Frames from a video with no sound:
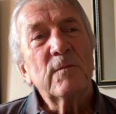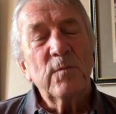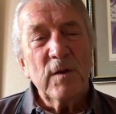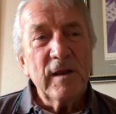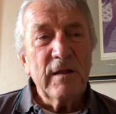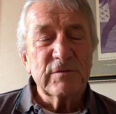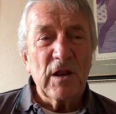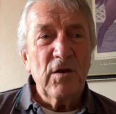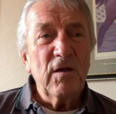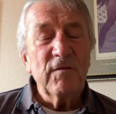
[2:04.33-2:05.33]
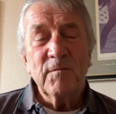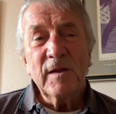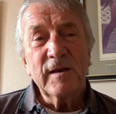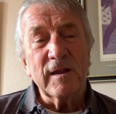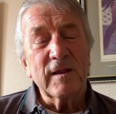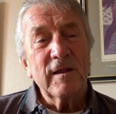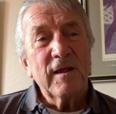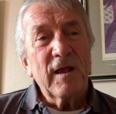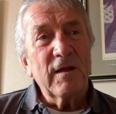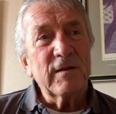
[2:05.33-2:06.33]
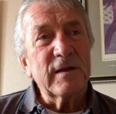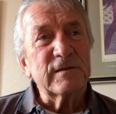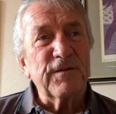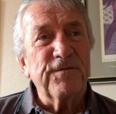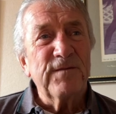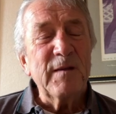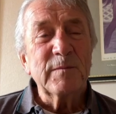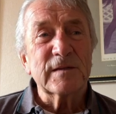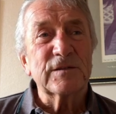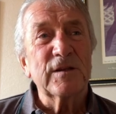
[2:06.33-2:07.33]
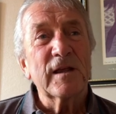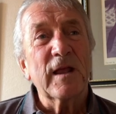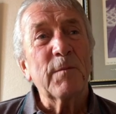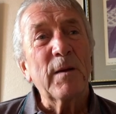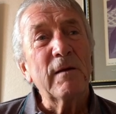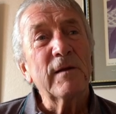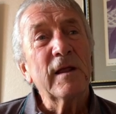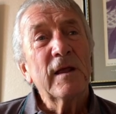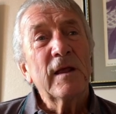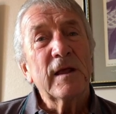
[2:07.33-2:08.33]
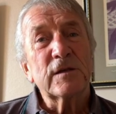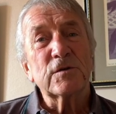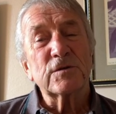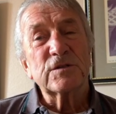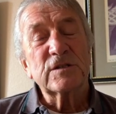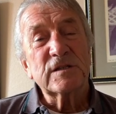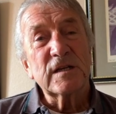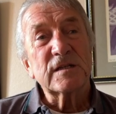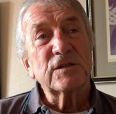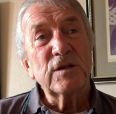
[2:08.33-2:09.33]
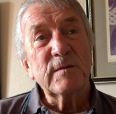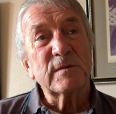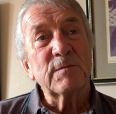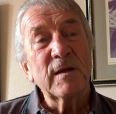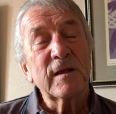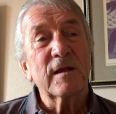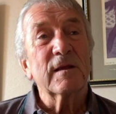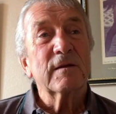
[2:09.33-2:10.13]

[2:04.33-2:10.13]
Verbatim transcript: Bloody, it was a lot of money. Uh, it's a fabulous jacket. Apparently, it took six sheep to make it.